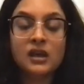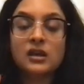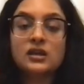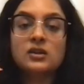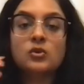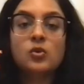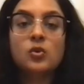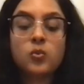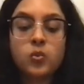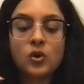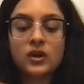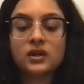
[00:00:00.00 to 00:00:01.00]
You
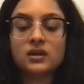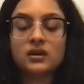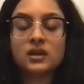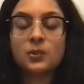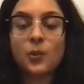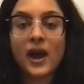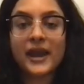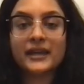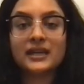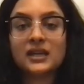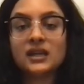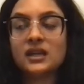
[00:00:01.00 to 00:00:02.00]
would
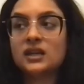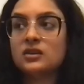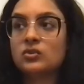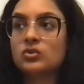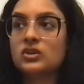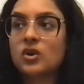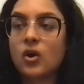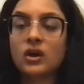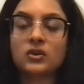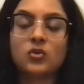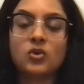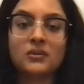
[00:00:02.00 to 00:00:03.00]
divide it into your
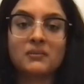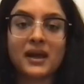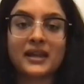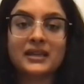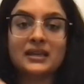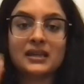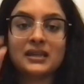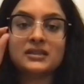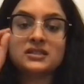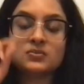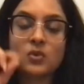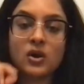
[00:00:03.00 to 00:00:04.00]
own mind in
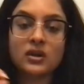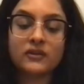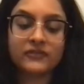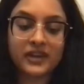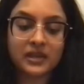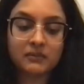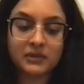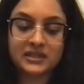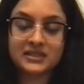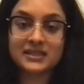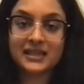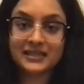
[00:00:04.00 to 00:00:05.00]
smaller
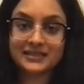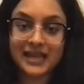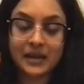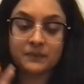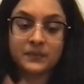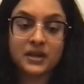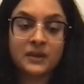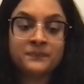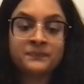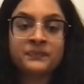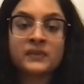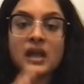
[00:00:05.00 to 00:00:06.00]
fragments. Example,
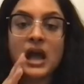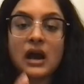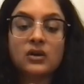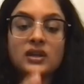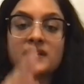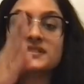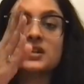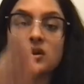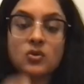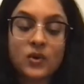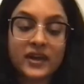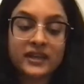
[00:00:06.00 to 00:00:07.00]
how does your
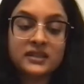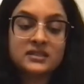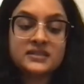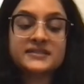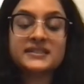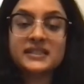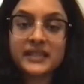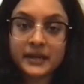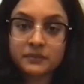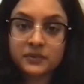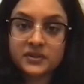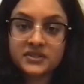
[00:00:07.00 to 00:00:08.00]
querent see
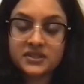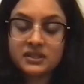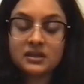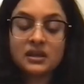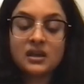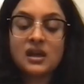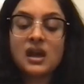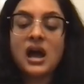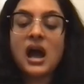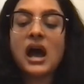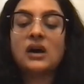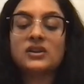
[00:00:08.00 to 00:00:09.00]
that person?
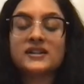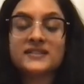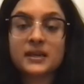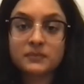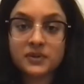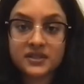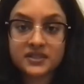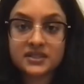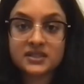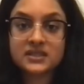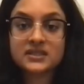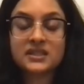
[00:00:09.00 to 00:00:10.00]
How does that
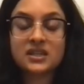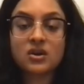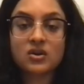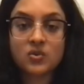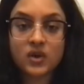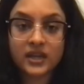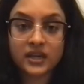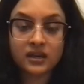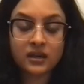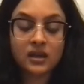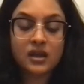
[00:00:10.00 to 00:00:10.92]
person see your querent?